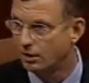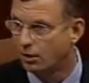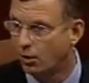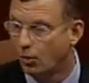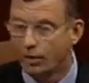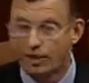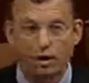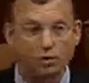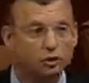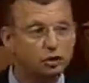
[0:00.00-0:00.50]

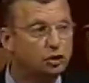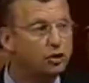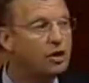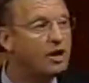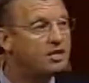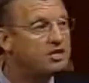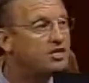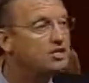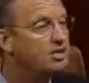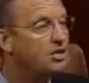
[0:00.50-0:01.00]
We don't
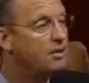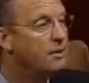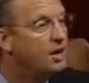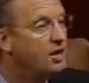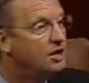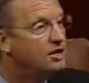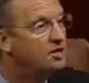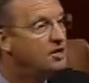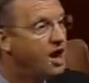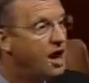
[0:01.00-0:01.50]
trust them
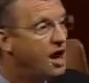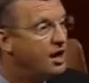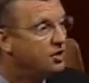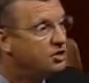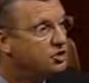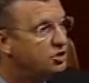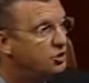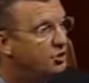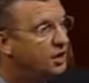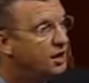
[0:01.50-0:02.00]
not
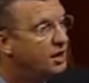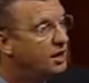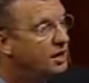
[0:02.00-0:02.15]
to